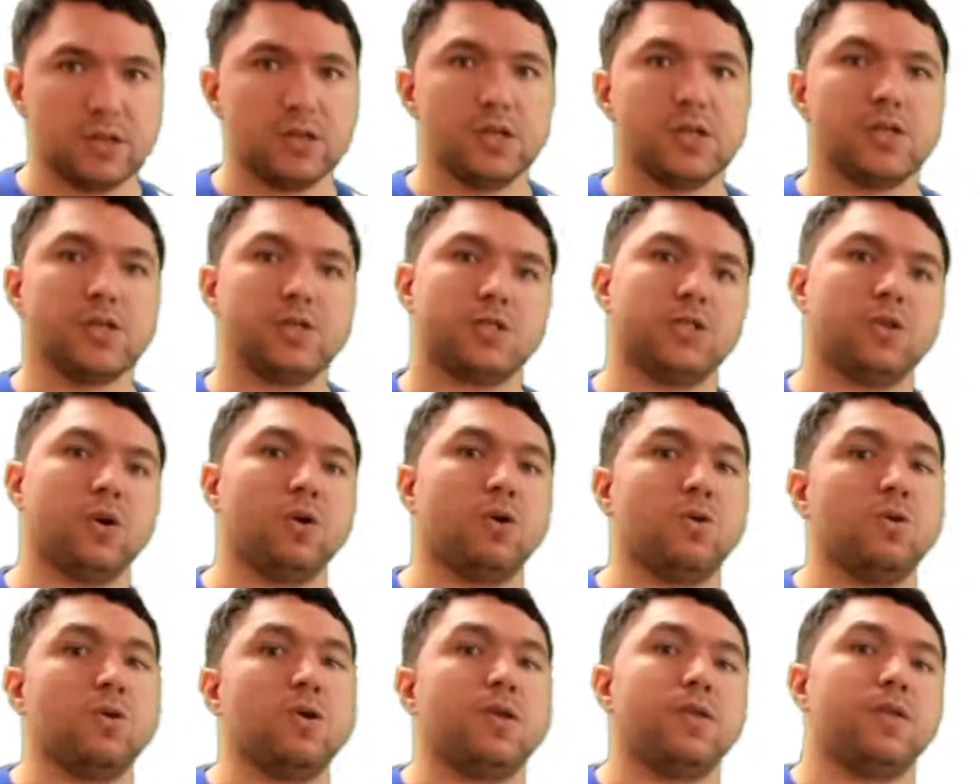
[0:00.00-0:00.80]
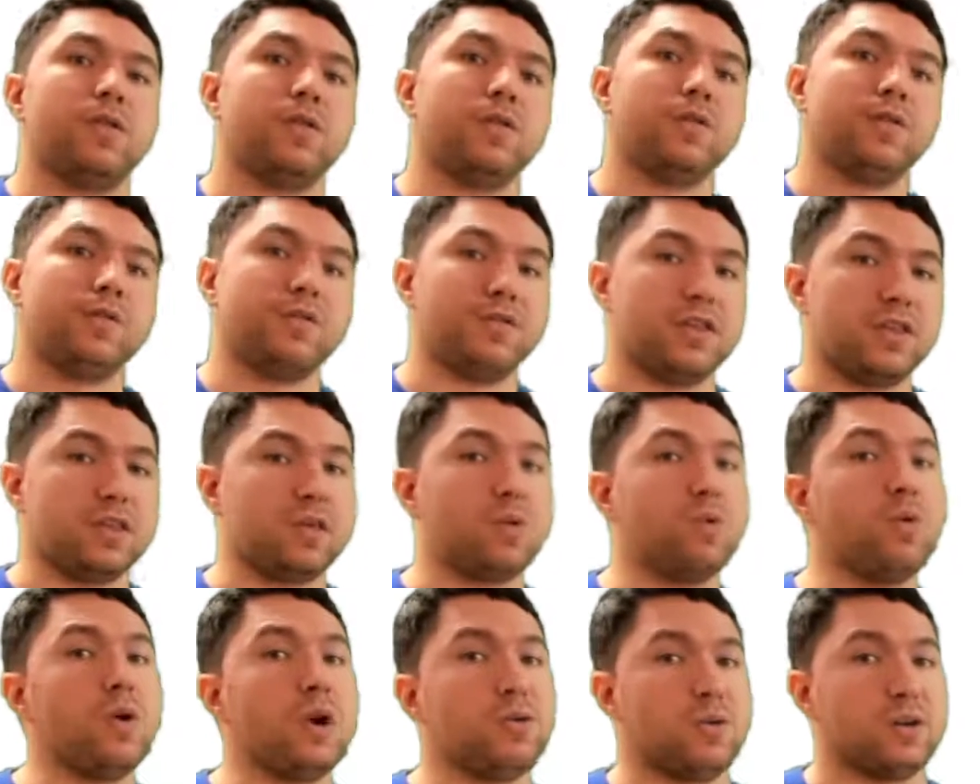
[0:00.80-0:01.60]
So this
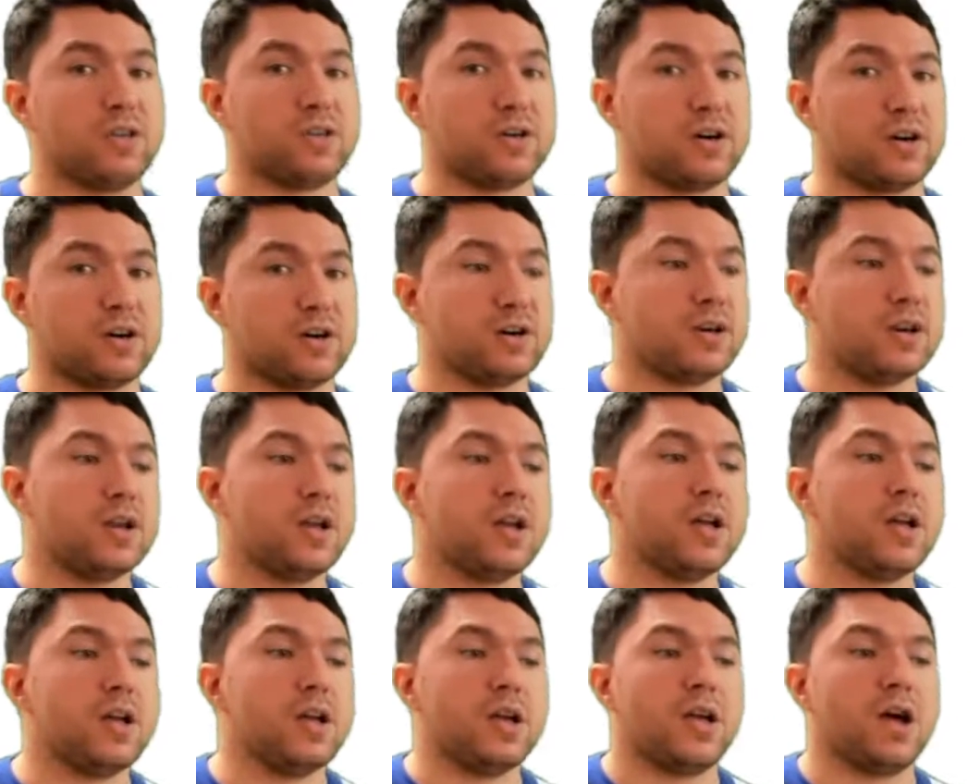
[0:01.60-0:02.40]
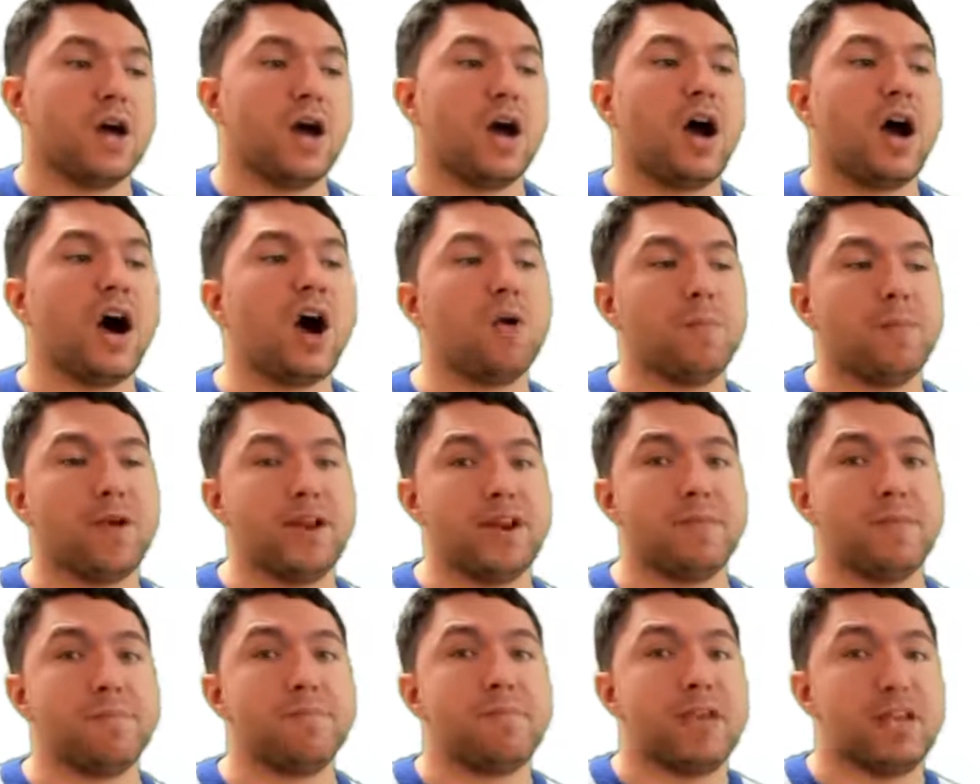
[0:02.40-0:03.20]
will return how many
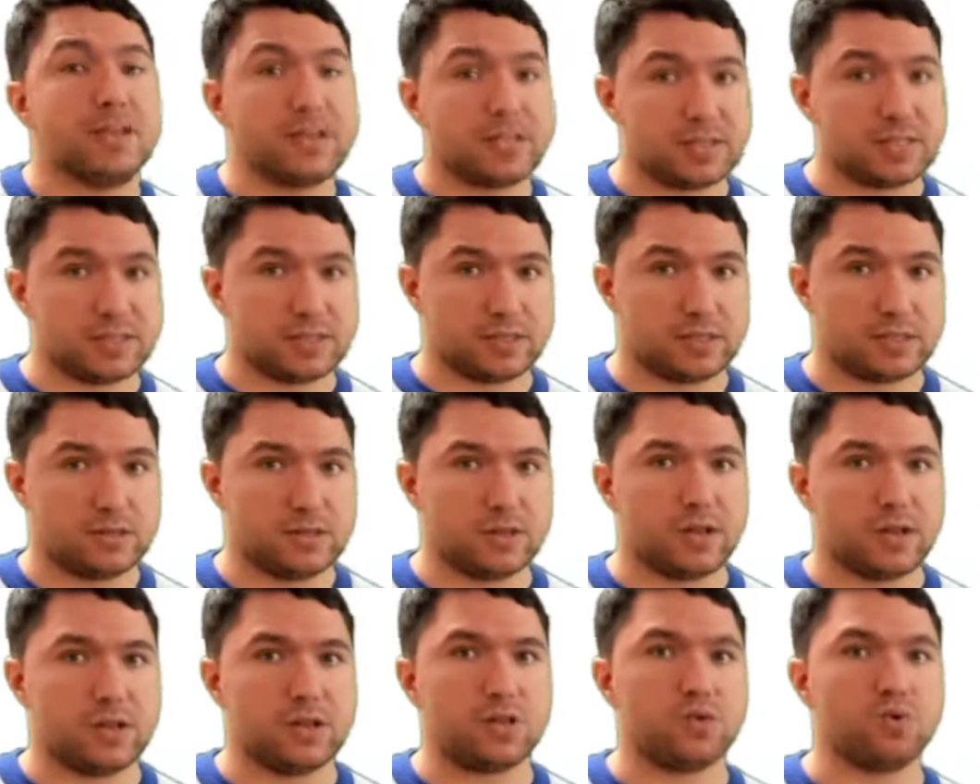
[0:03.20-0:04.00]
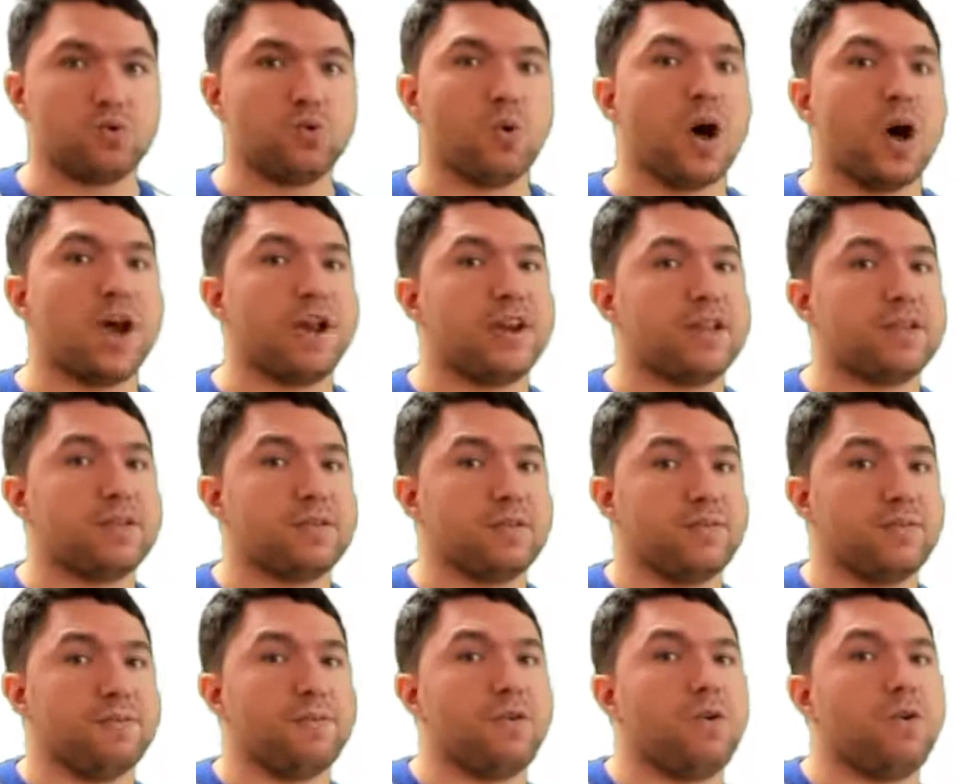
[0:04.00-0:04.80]
bits do I need
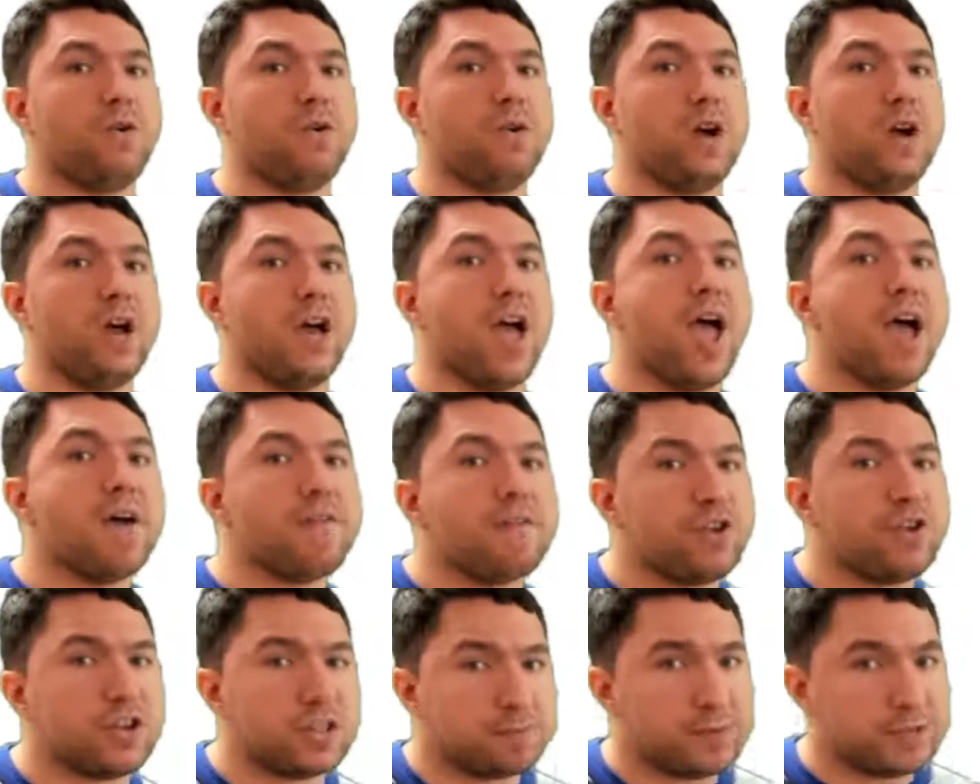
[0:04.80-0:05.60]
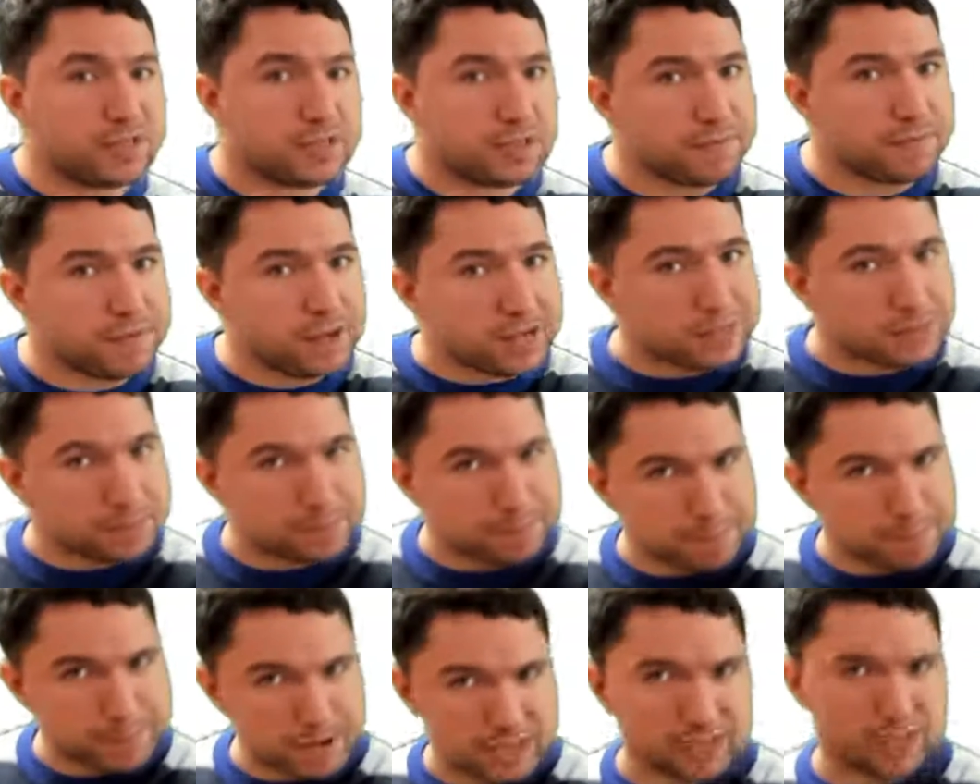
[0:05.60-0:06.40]
for every specific
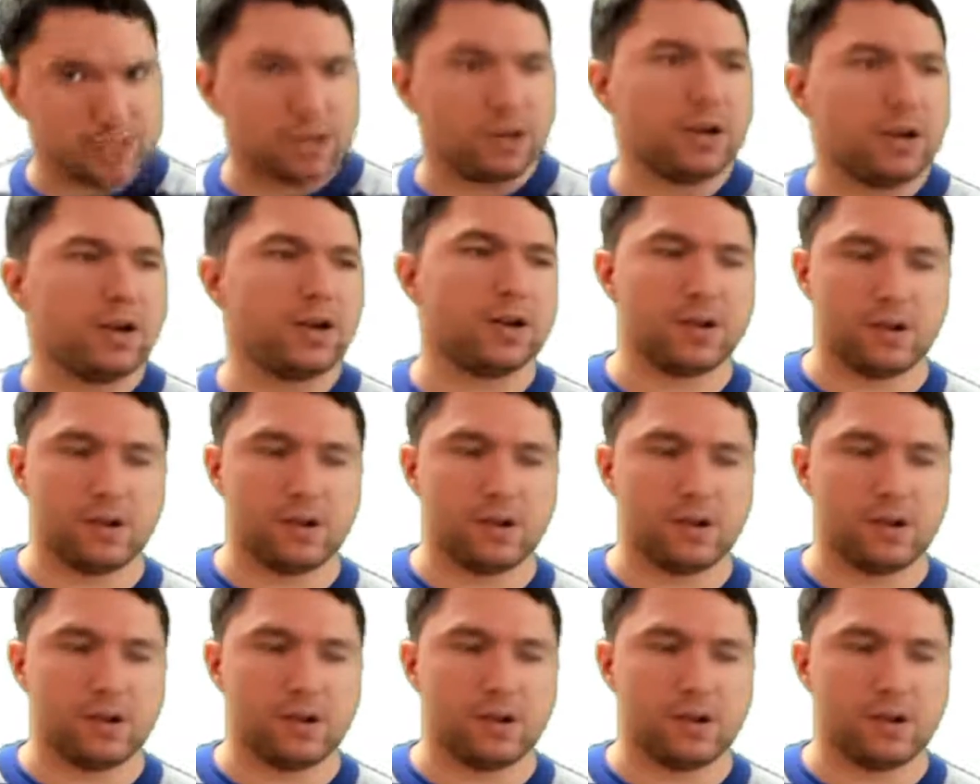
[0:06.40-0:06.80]
pixel.